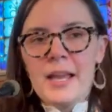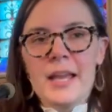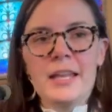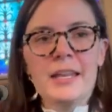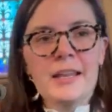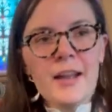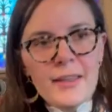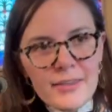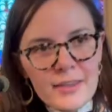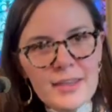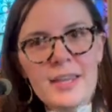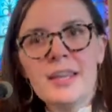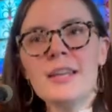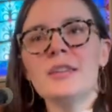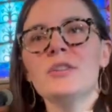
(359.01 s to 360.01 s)
And he got the
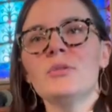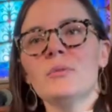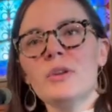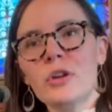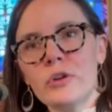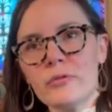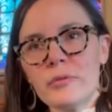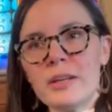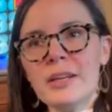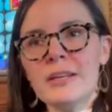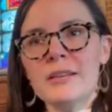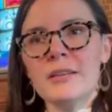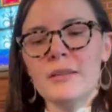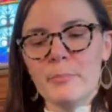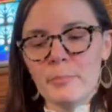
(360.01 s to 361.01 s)
king to agree
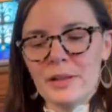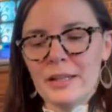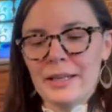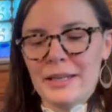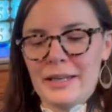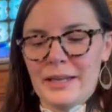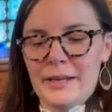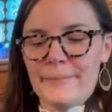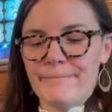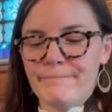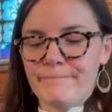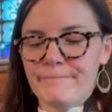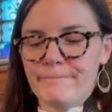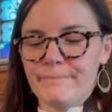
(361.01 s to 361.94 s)
to the plan.